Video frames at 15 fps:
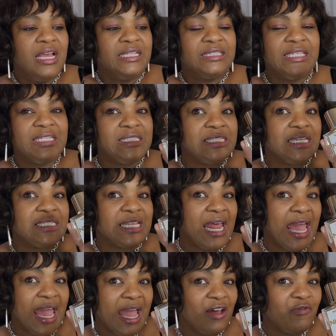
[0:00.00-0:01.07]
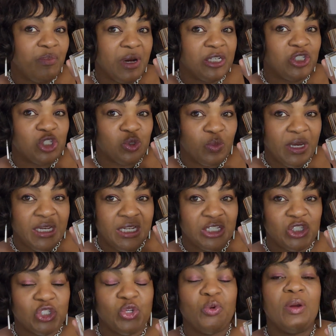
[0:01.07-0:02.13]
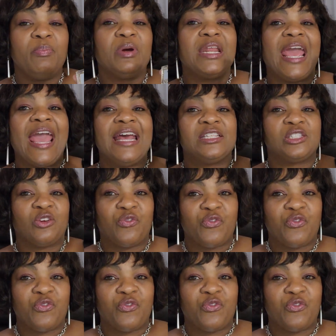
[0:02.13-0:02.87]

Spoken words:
This doesn't have much sweetness to it, but it has the